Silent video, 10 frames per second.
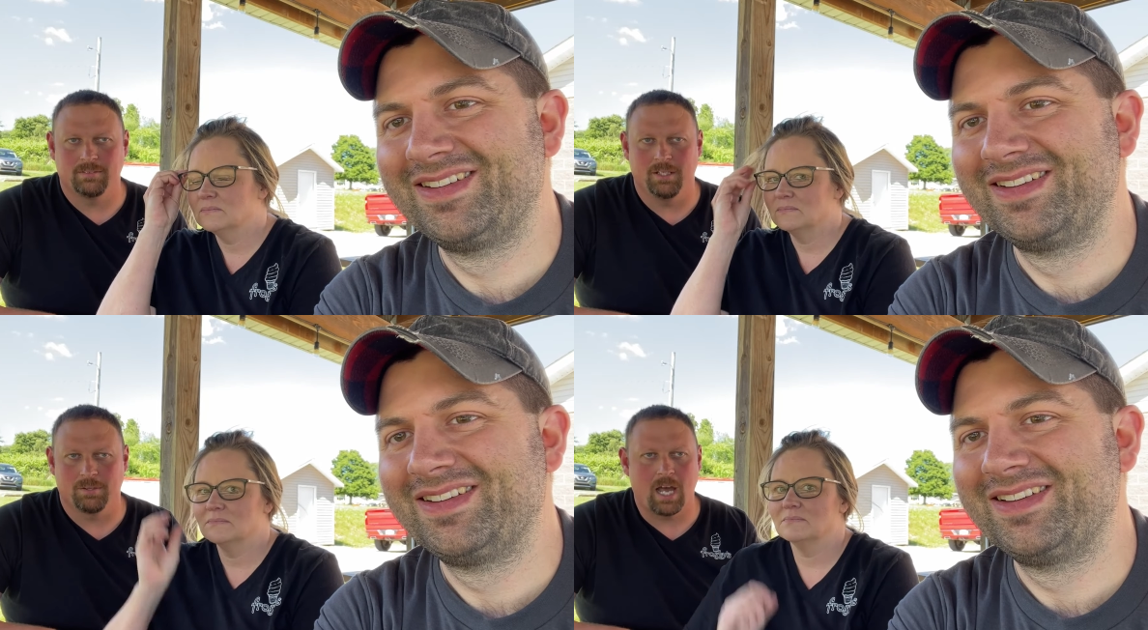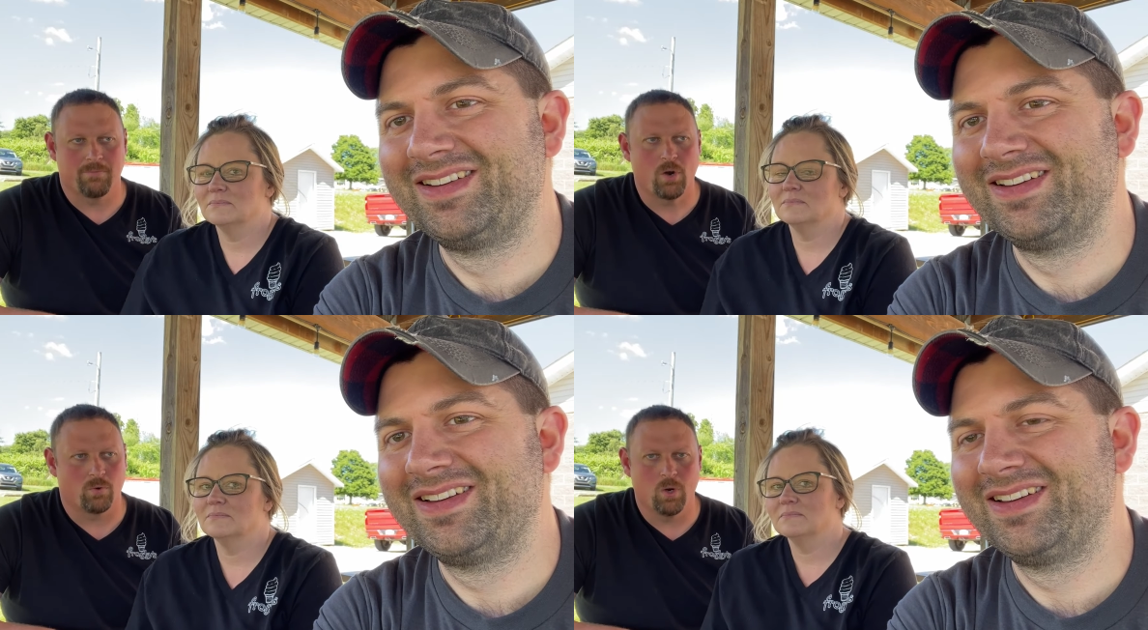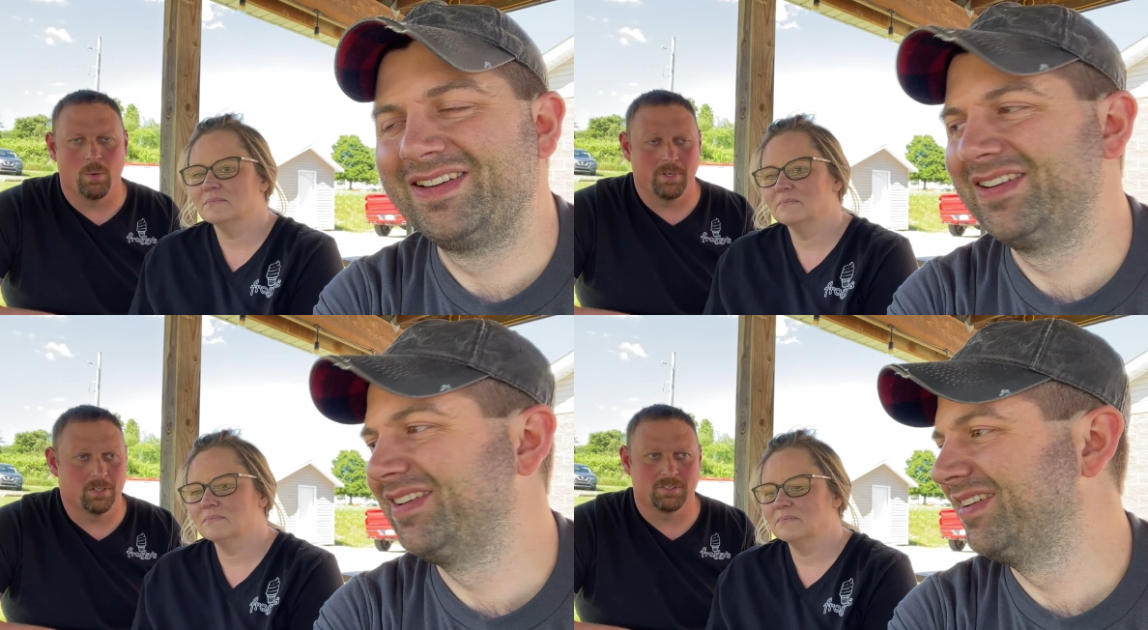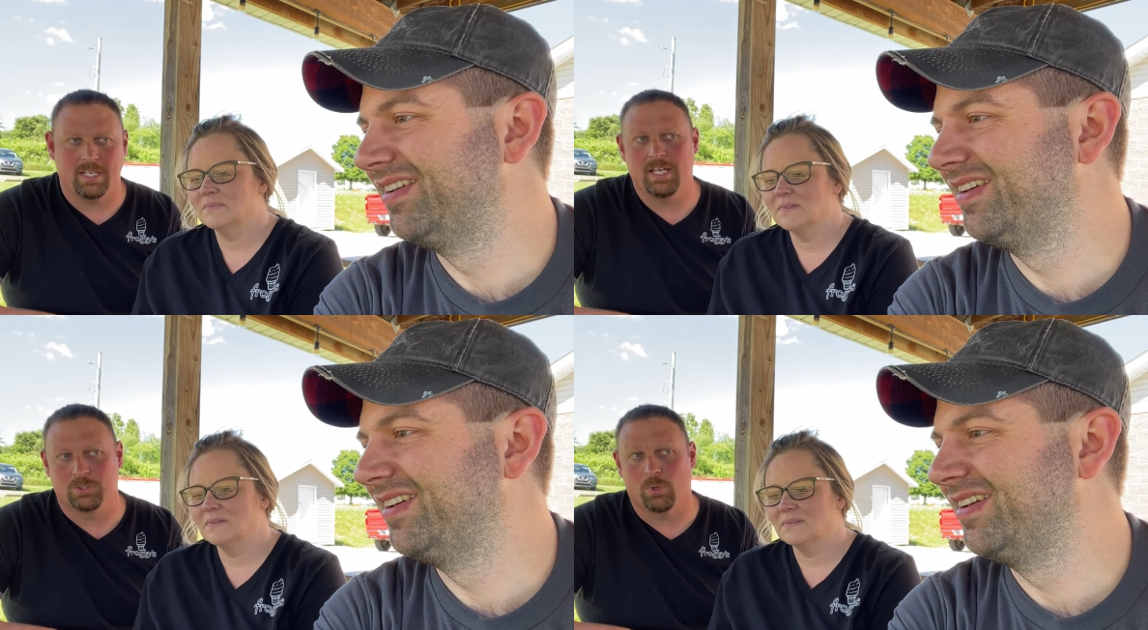Speaker 1: you know kind of overwhelming. There's
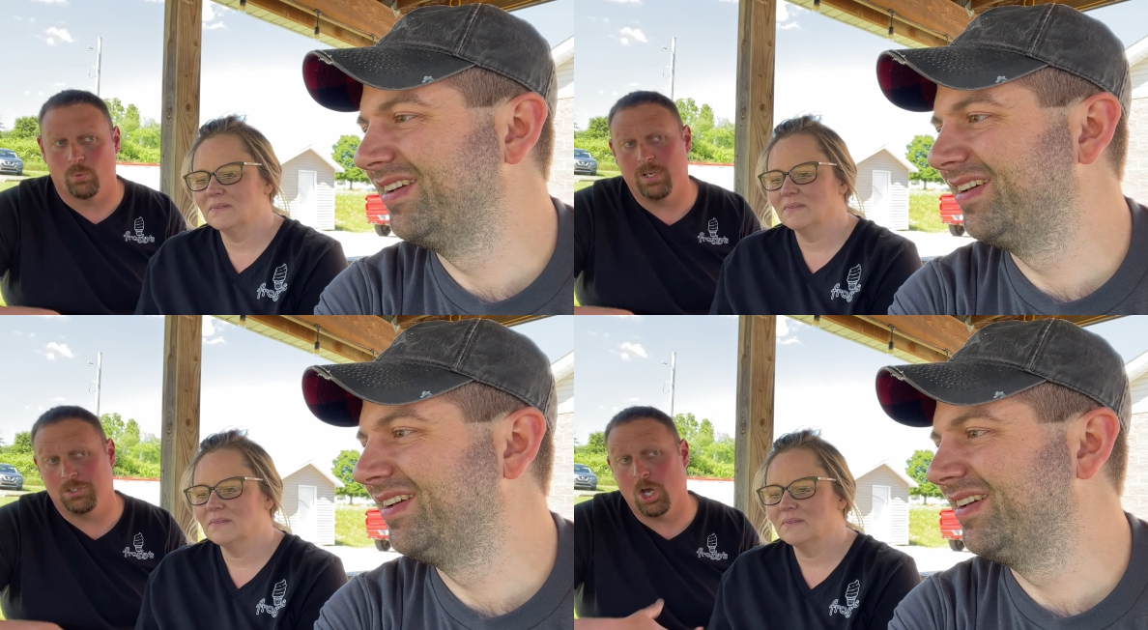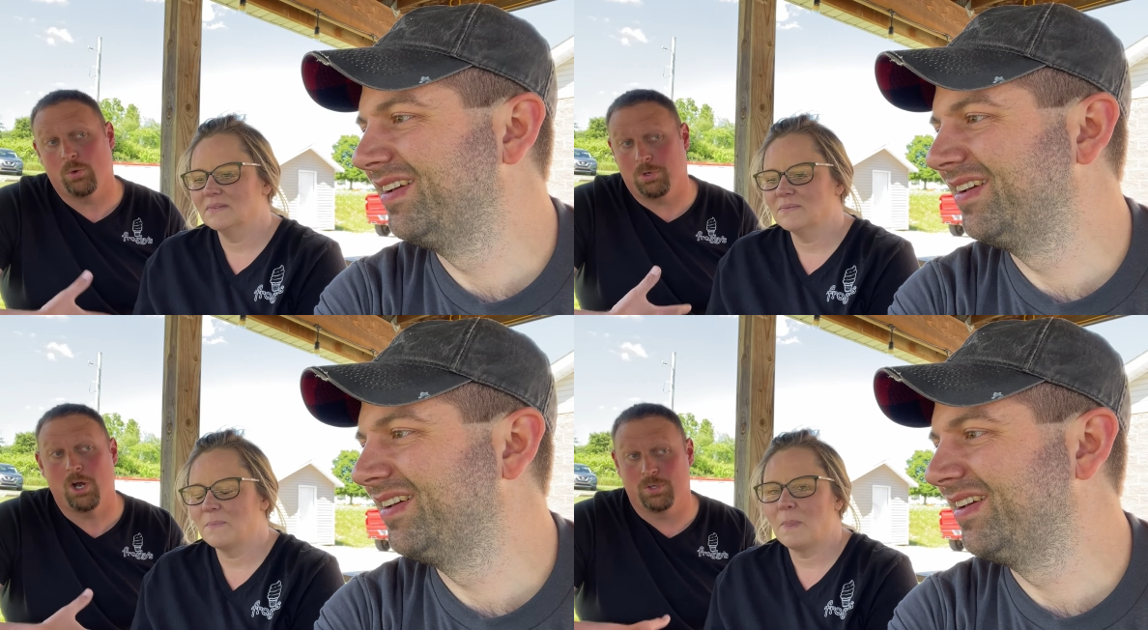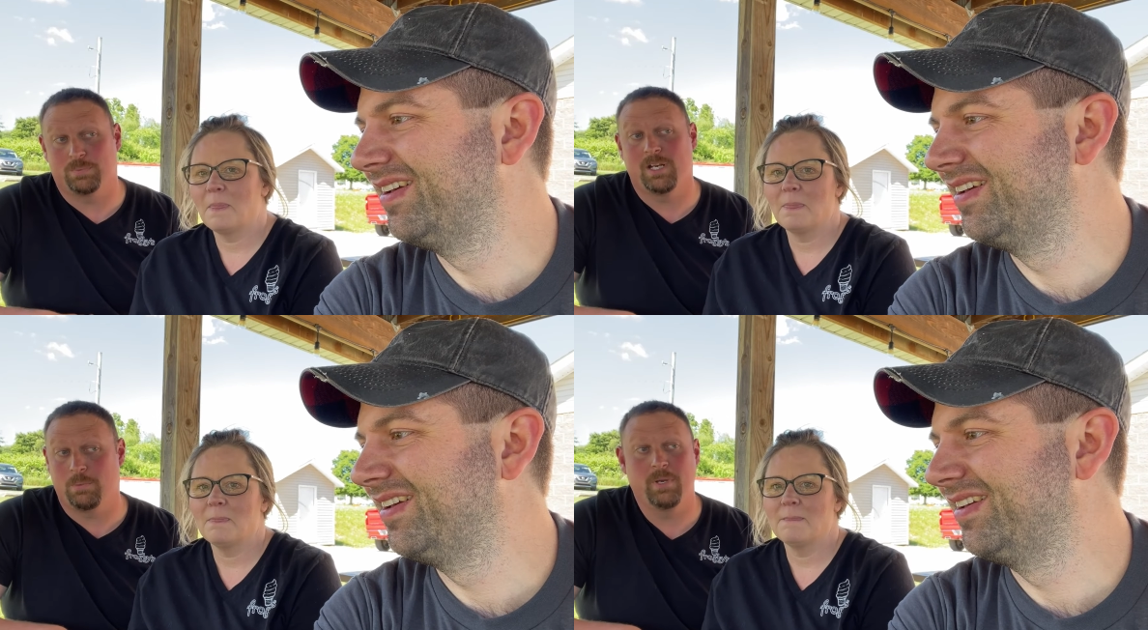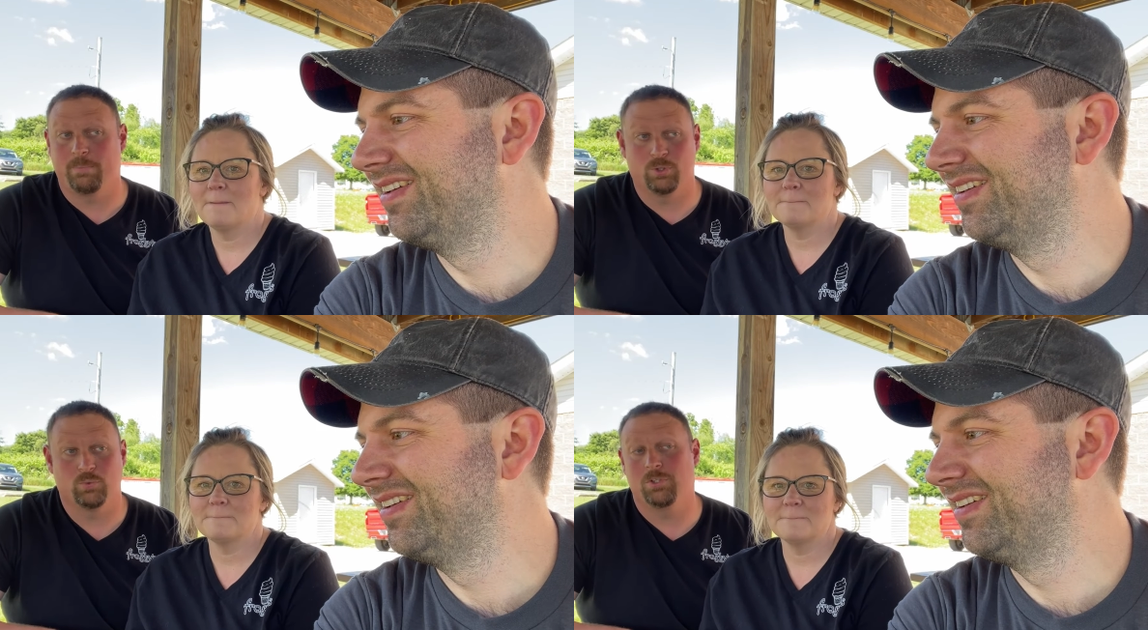days where we don't know as many
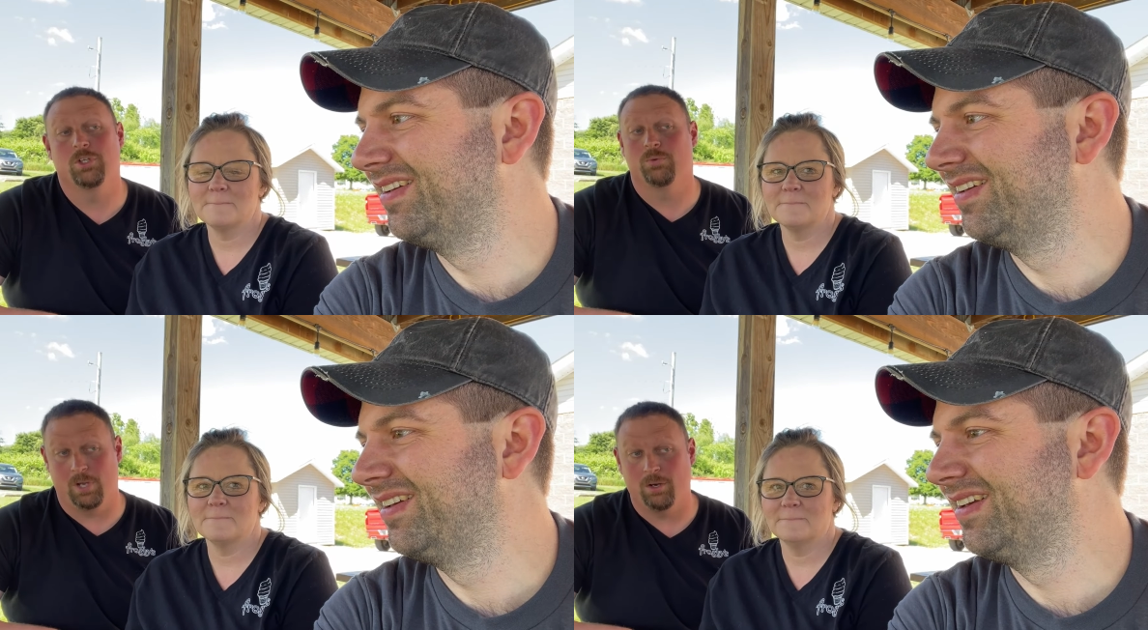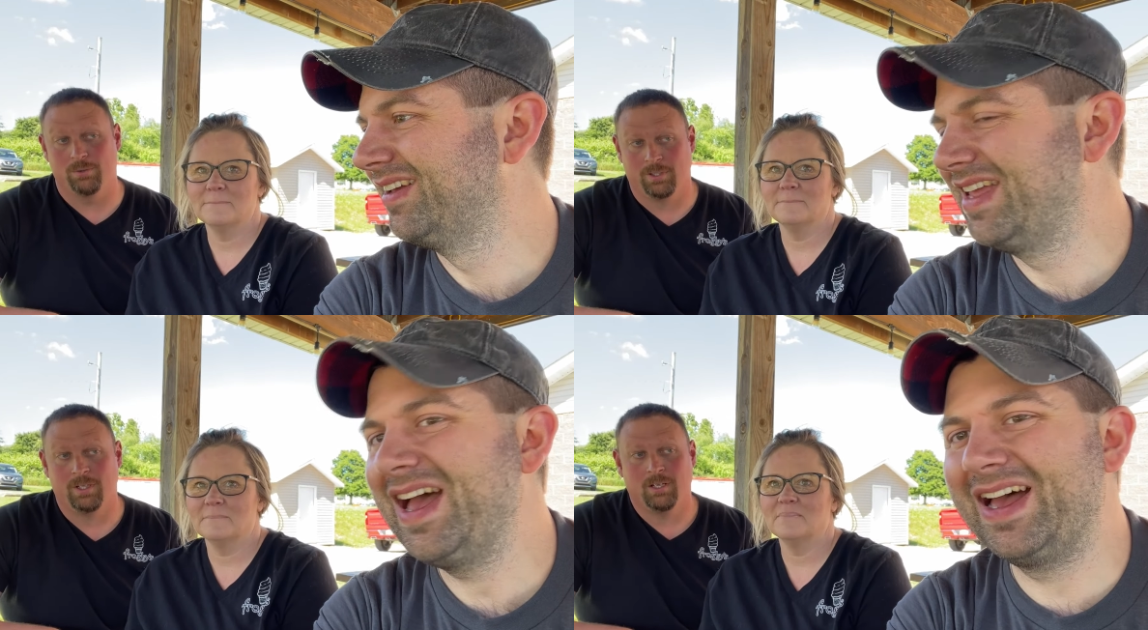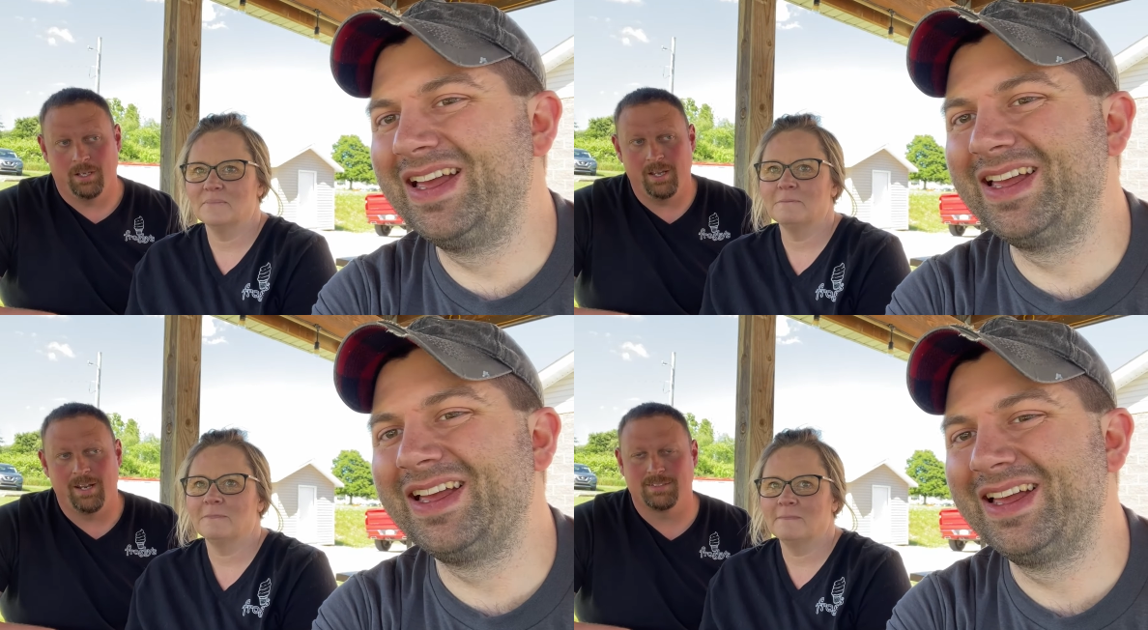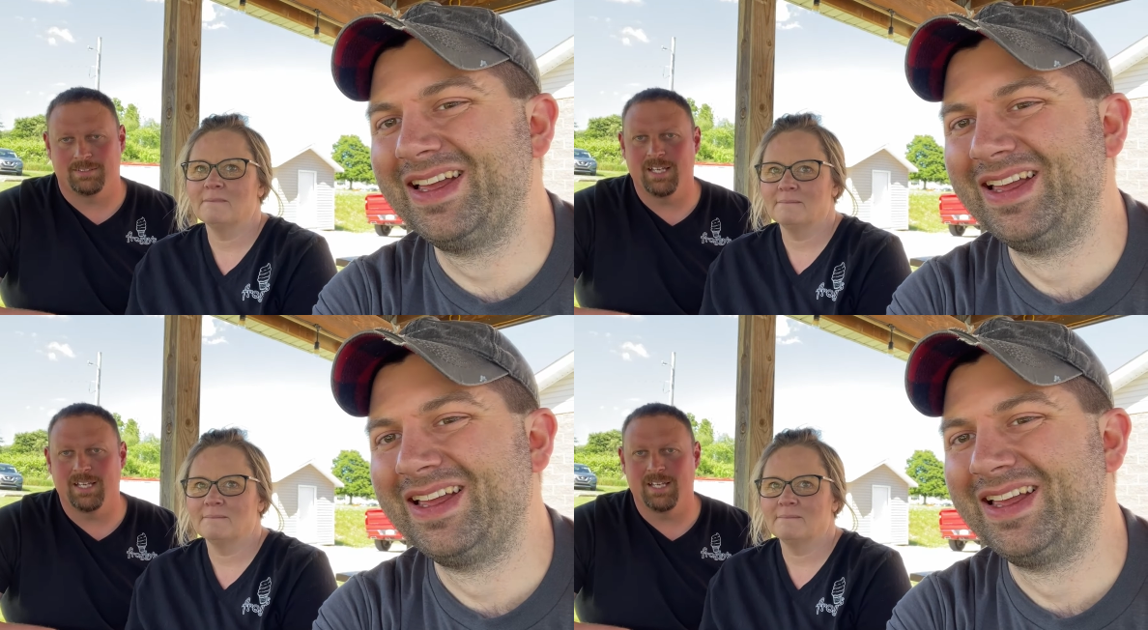people as we do know. Yeah, and that's